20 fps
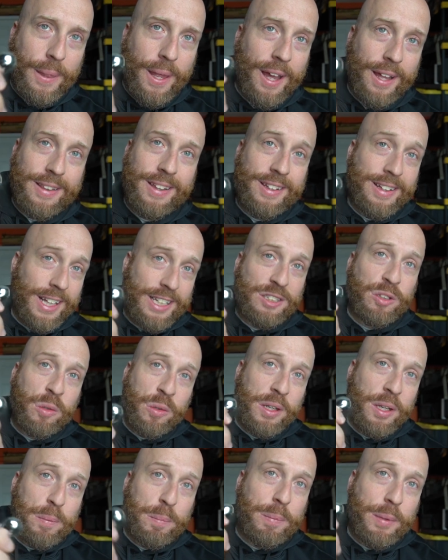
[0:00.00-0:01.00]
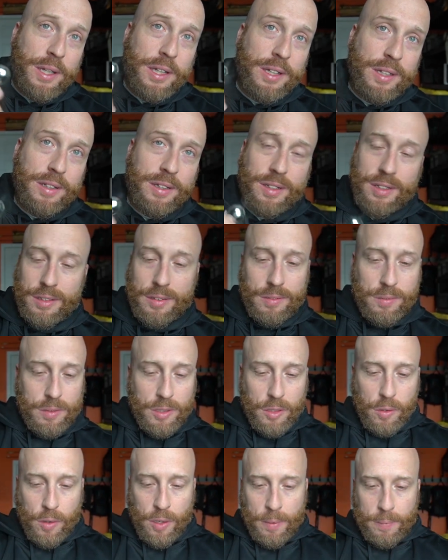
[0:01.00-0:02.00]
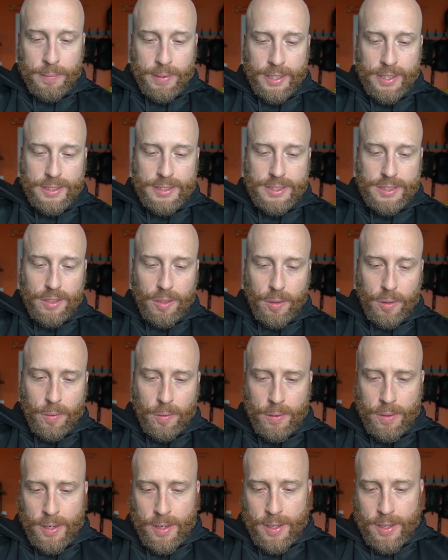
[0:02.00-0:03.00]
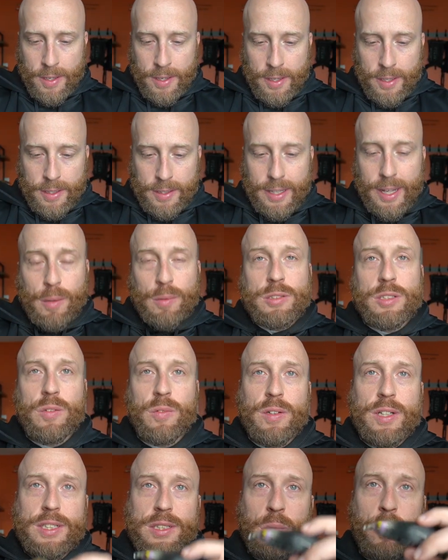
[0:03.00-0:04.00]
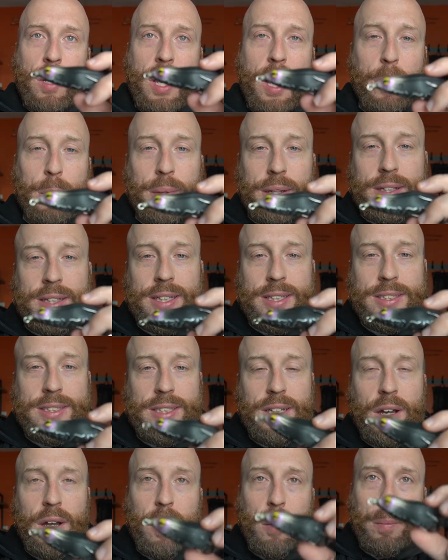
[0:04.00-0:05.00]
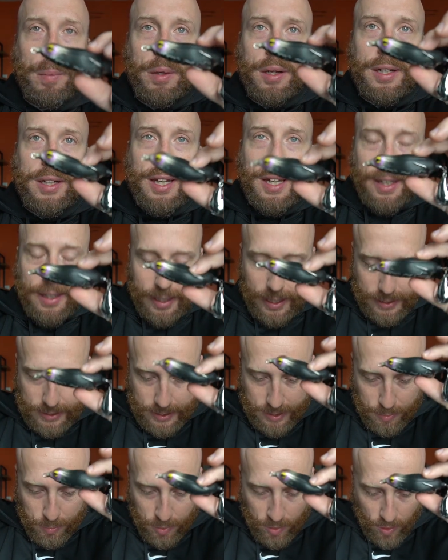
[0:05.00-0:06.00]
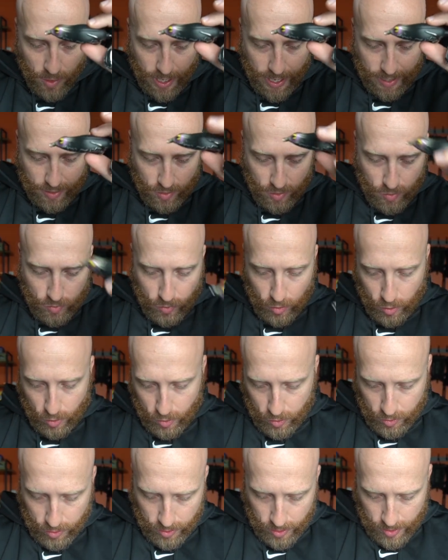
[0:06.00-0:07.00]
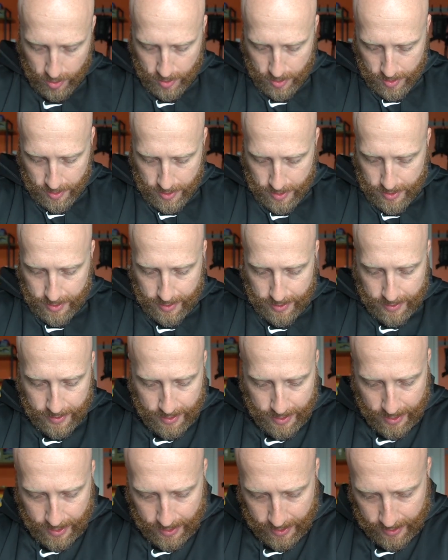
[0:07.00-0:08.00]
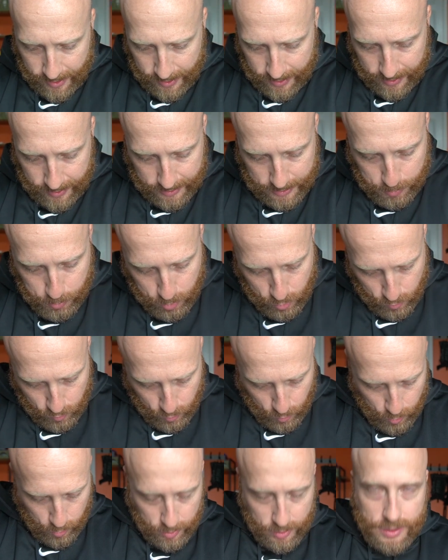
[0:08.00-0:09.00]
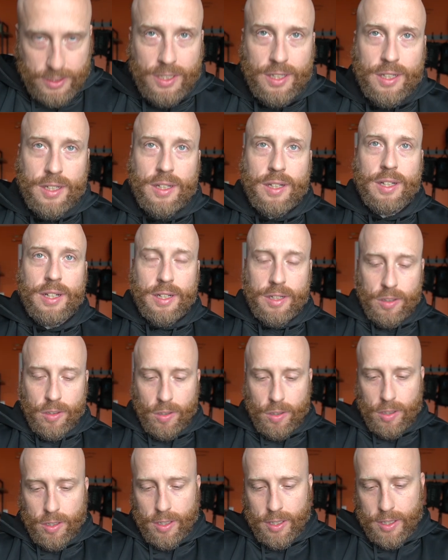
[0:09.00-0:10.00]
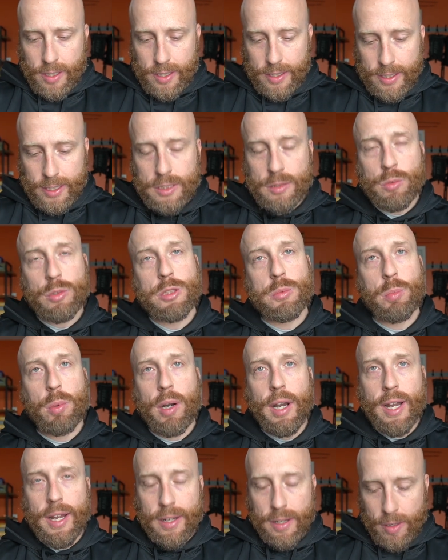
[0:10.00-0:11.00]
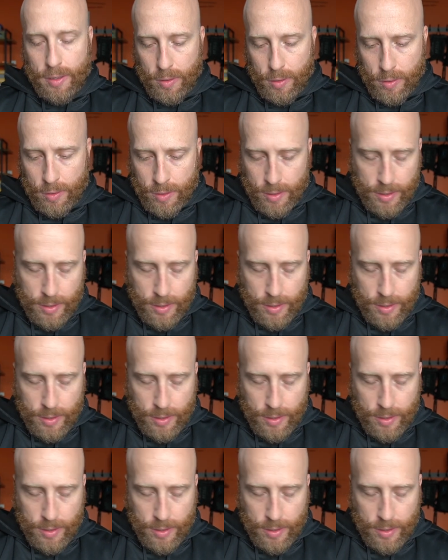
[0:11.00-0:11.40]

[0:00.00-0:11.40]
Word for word: I think that's going to get bit. You know what I mean? So that was the reason why I picked this up. But yeah, that's the Maracker Frog. And then let's move on to the Clinker. And this one's brand new.